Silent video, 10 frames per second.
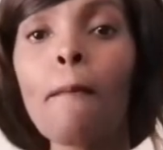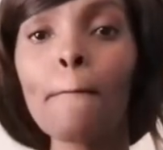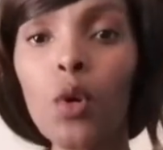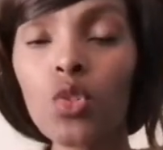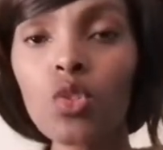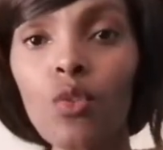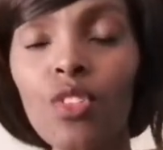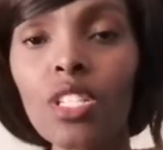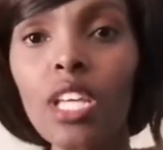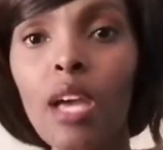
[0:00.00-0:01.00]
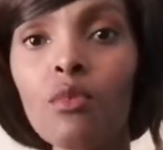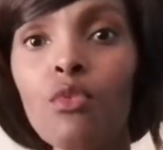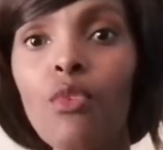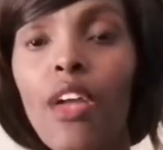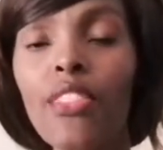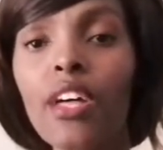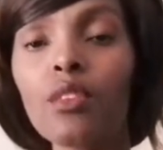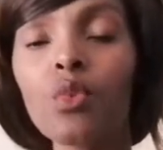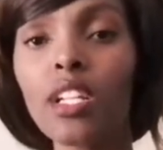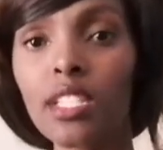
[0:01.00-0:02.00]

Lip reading: most of the time you find that we are